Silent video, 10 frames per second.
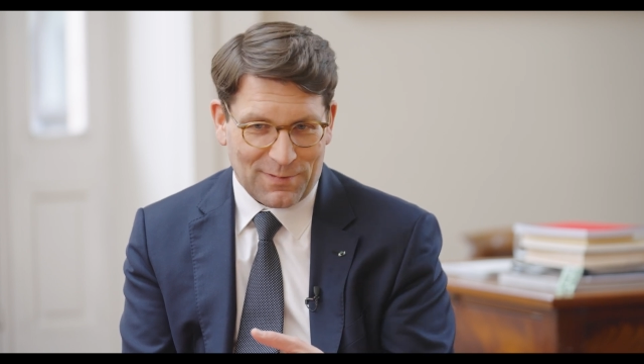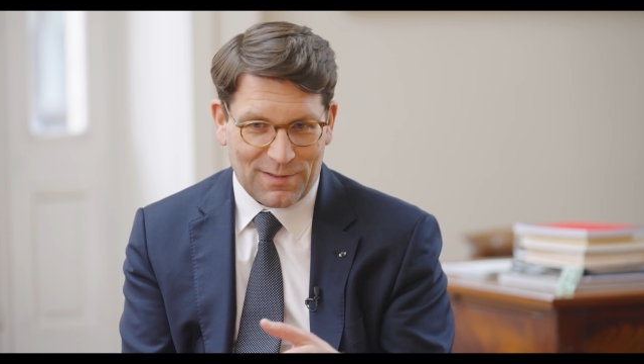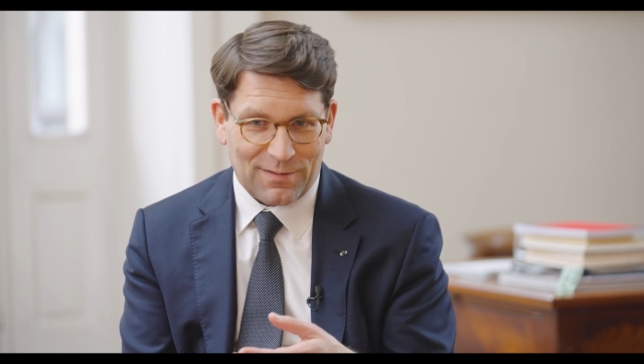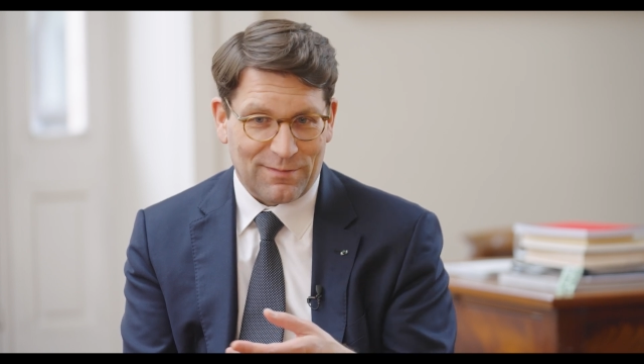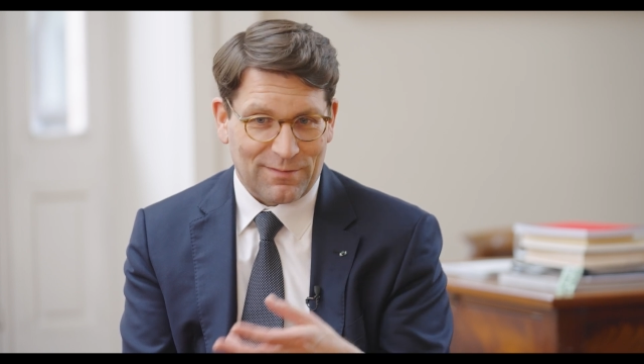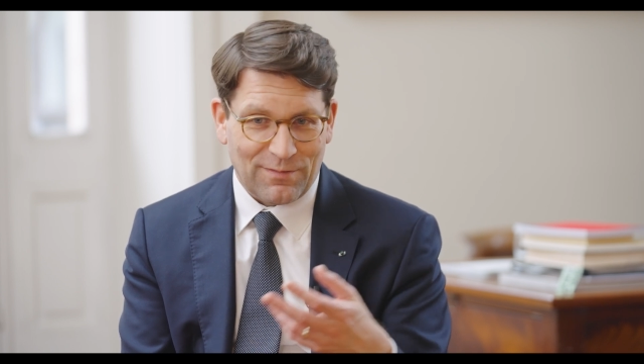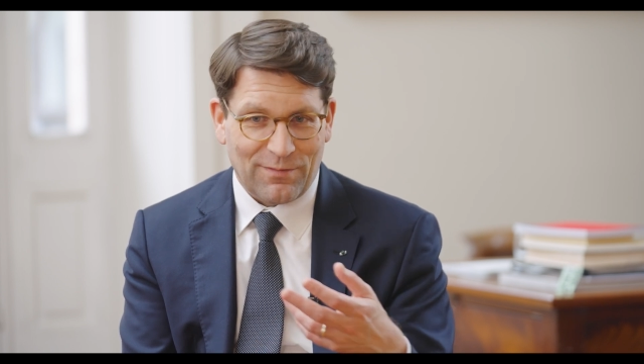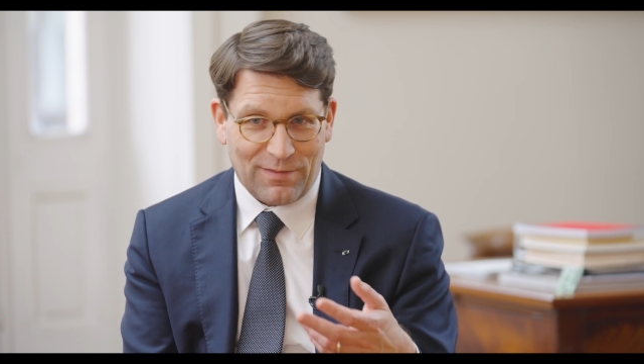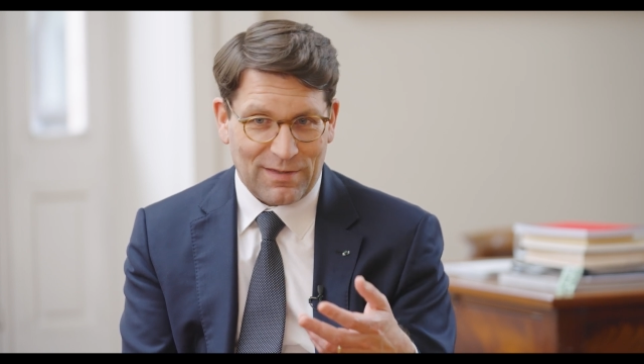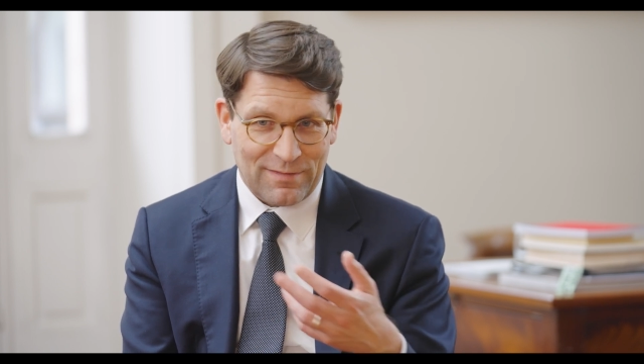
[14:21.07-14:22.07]
Is
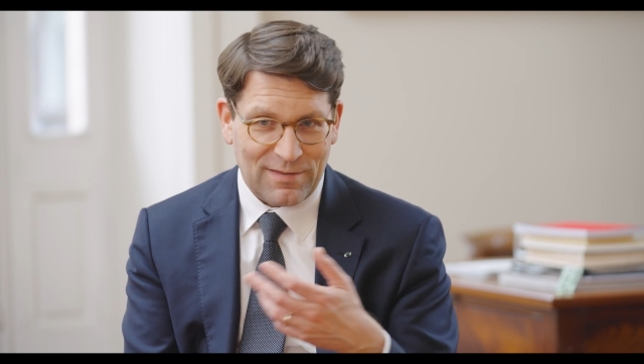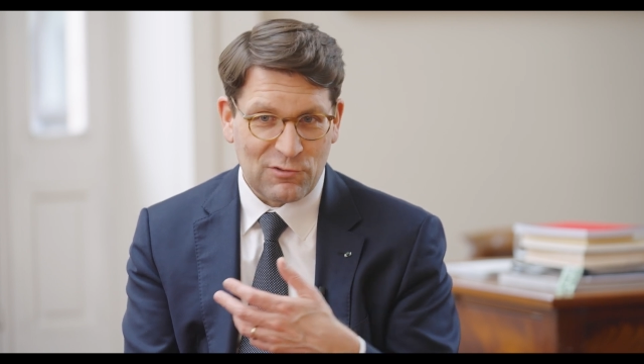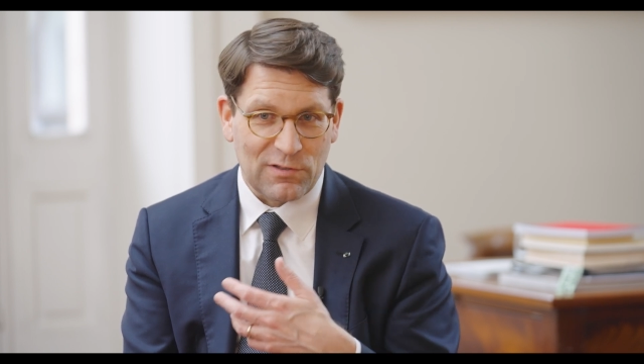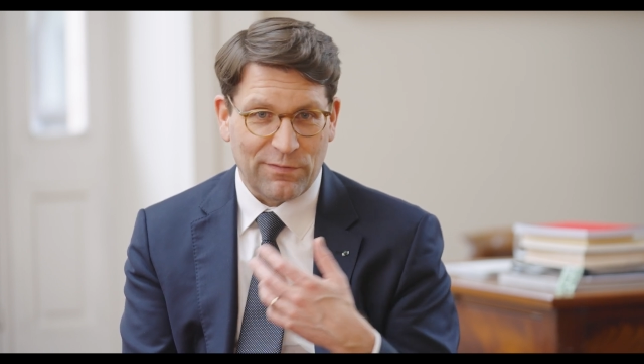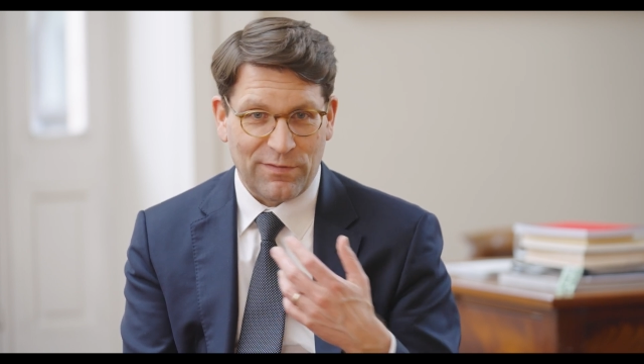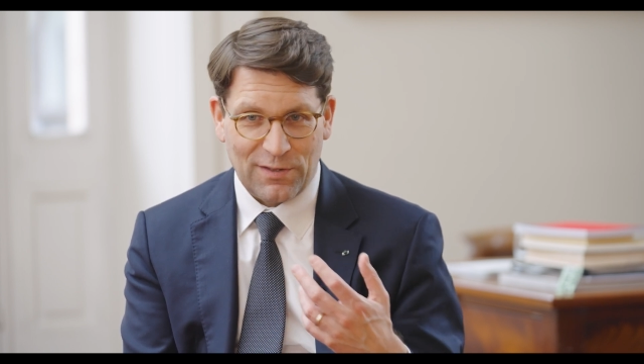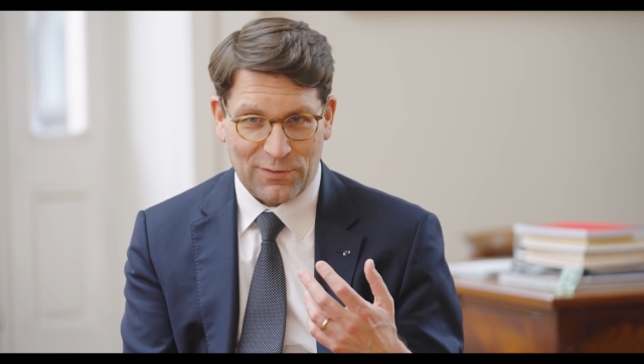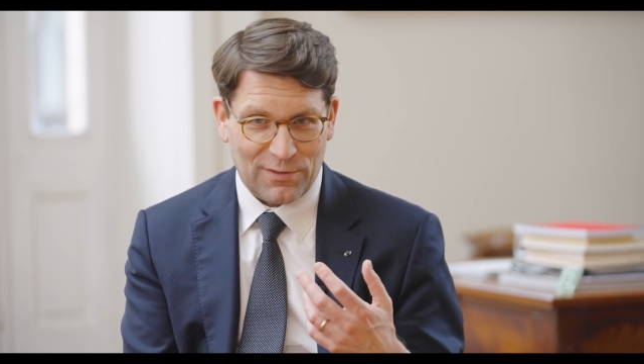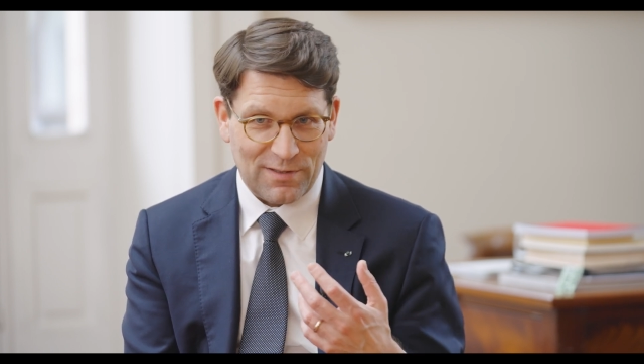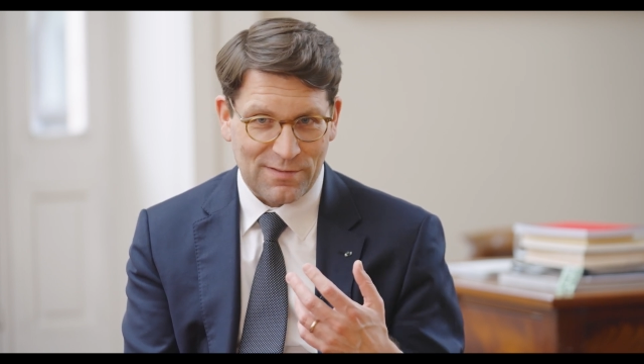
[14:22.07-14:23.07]
essentially
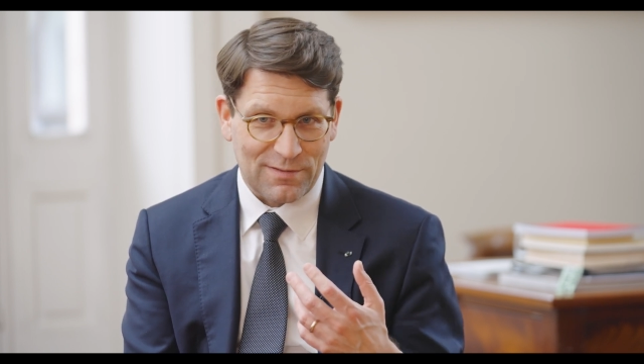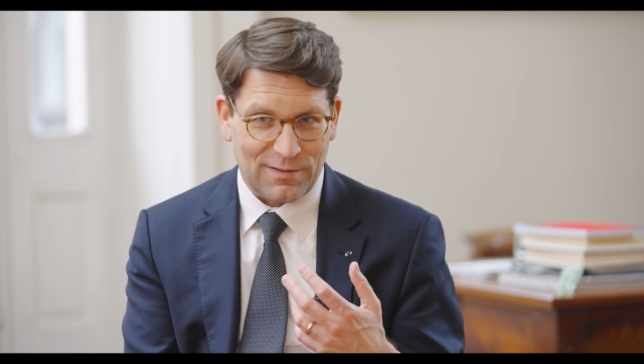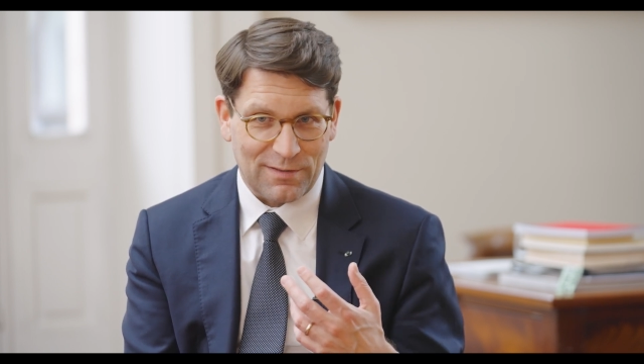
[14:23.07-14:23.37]
theater is